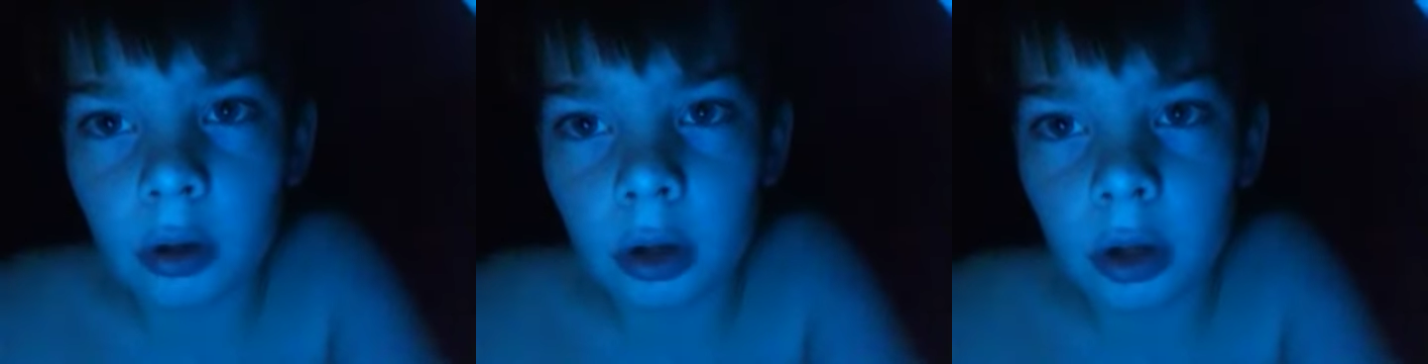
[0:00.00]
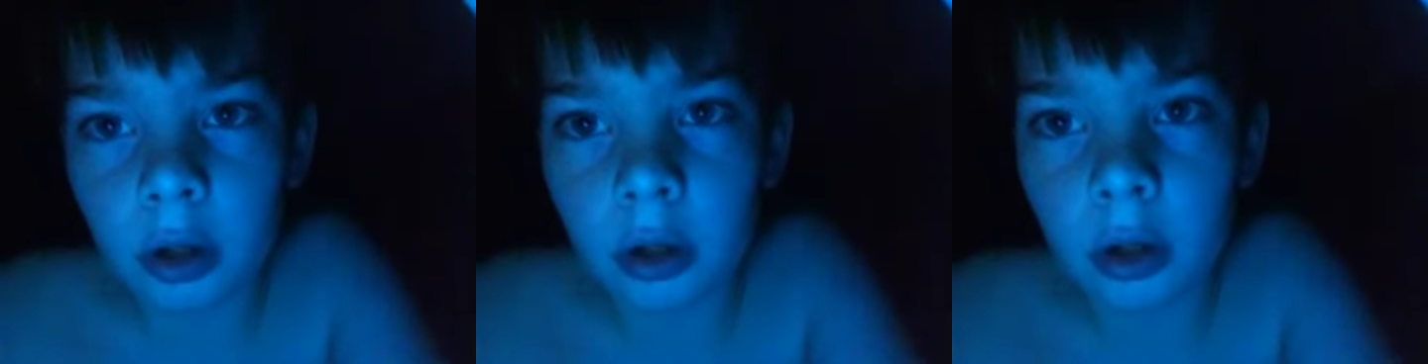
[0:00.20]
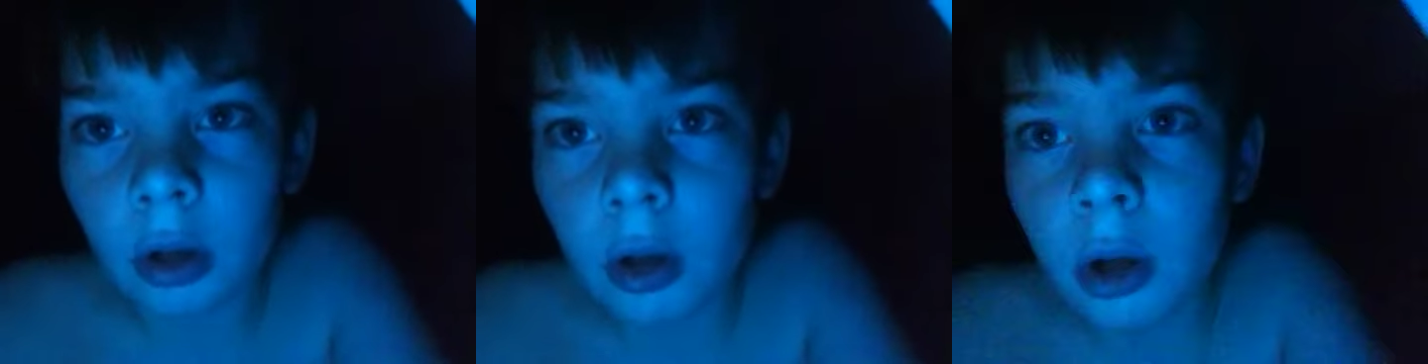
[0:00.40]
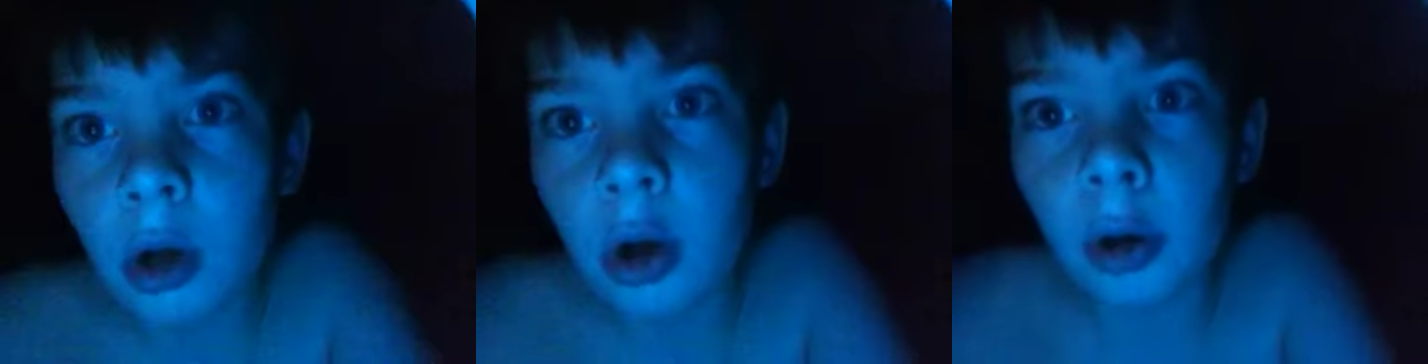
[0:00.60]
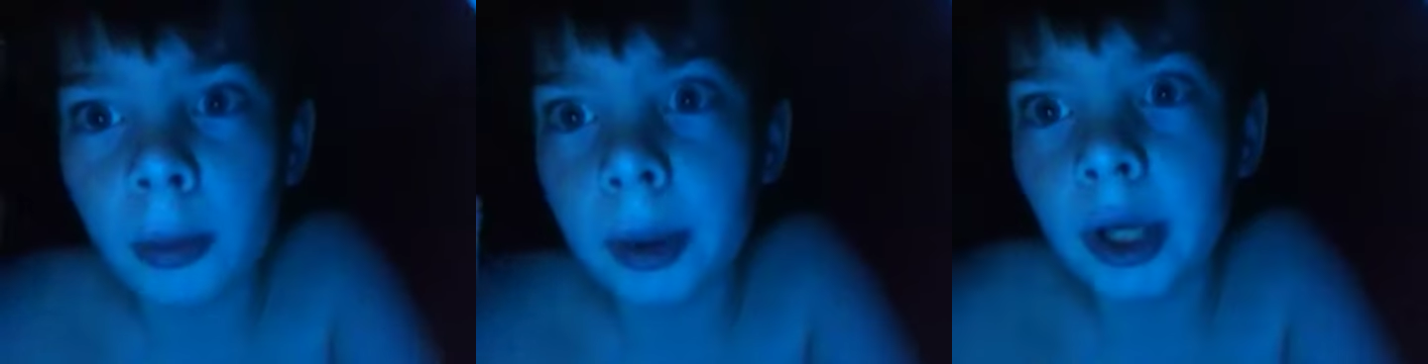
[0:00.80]
like,
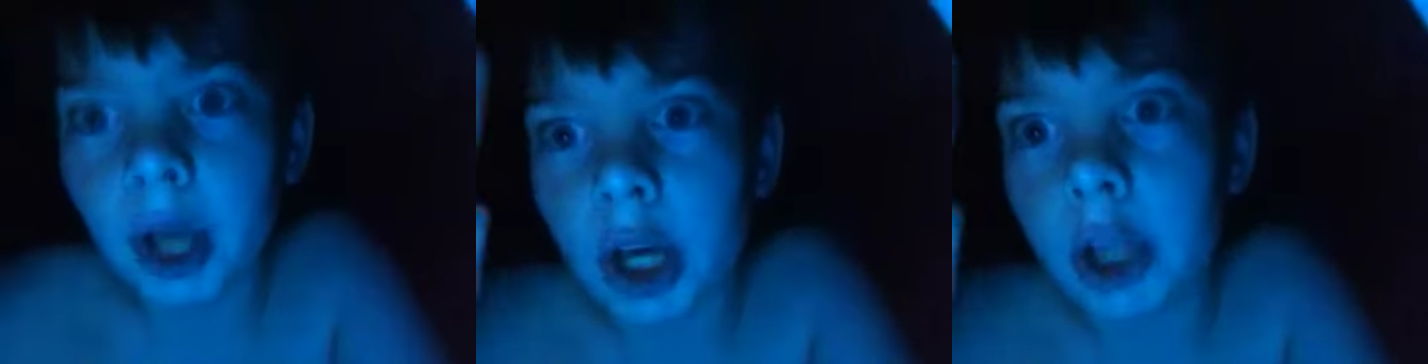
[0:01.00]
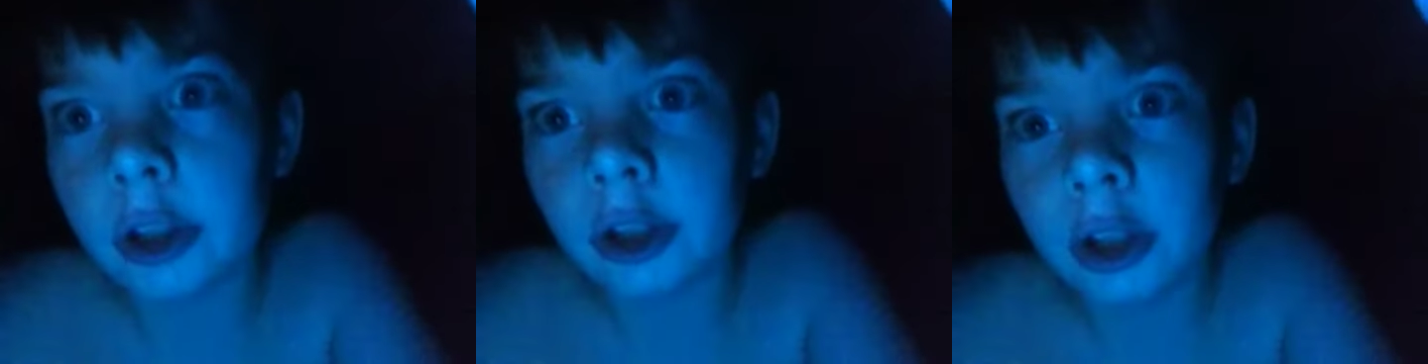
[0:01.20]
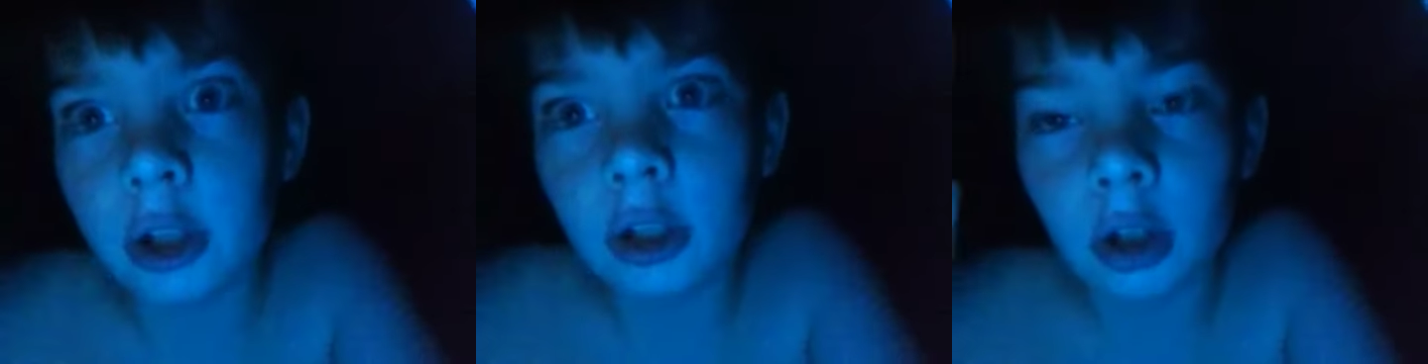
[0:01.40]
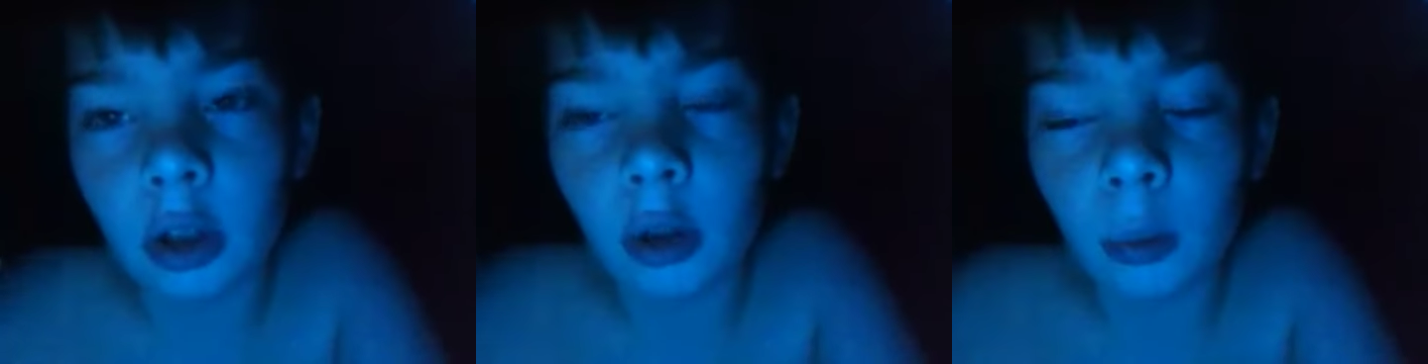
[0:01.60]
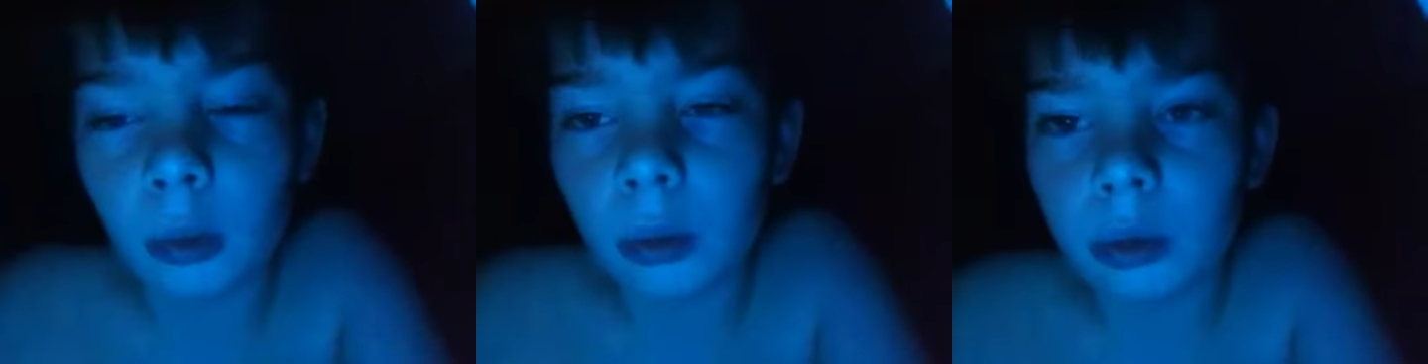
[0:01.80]
oh my god, the end of
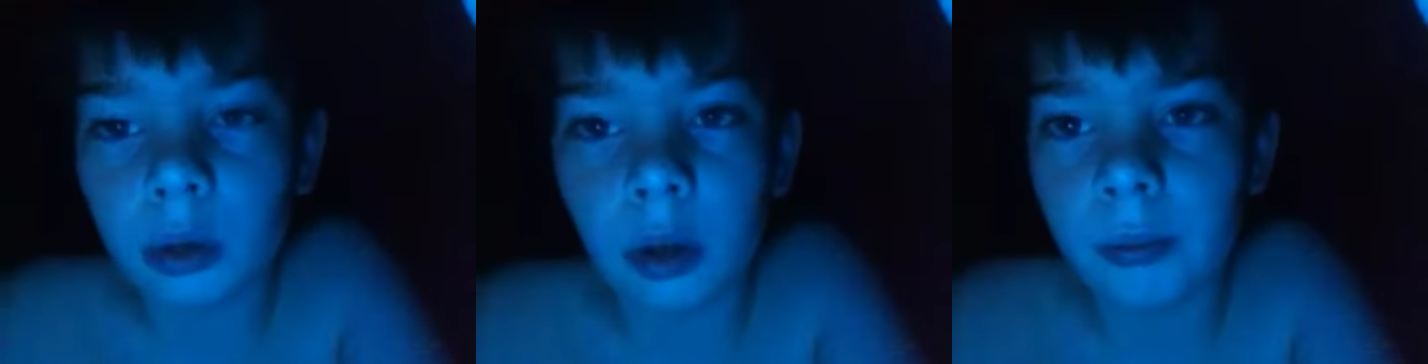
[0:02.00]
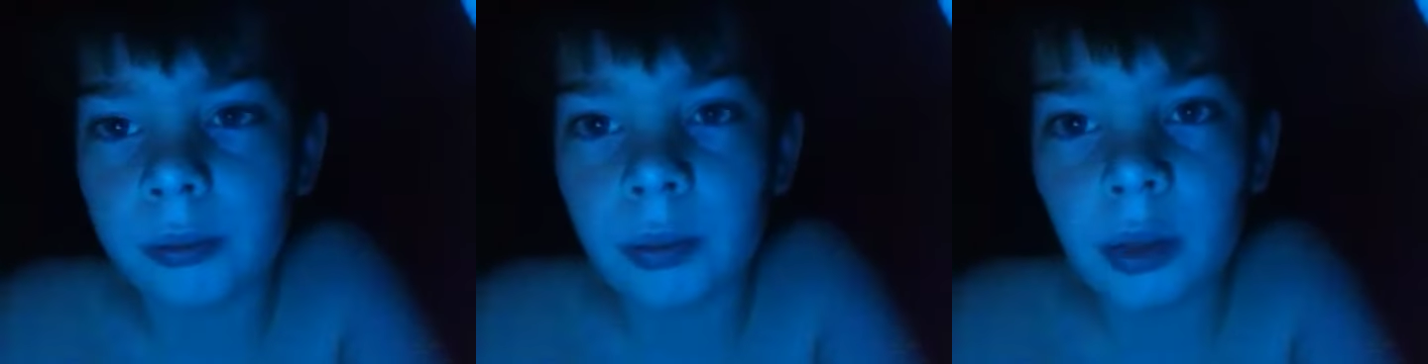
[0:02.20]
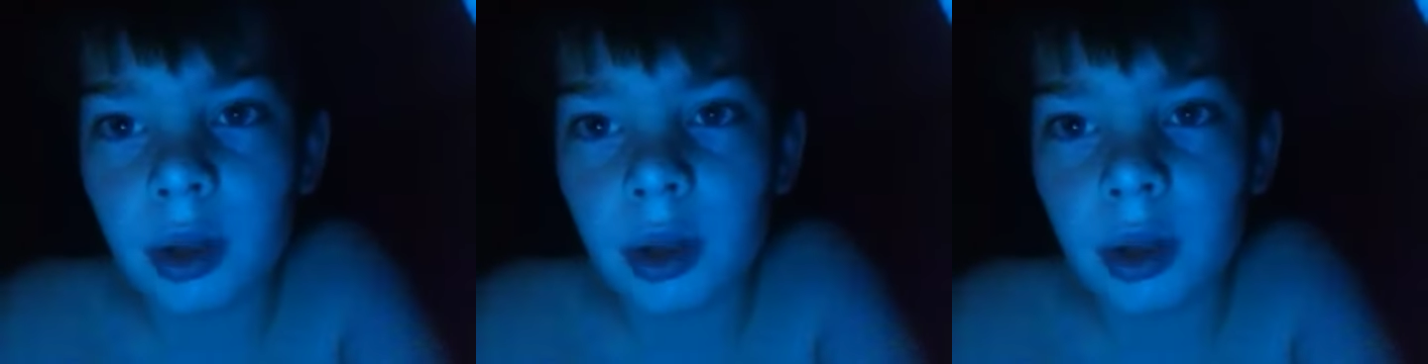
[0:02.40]
the world. No.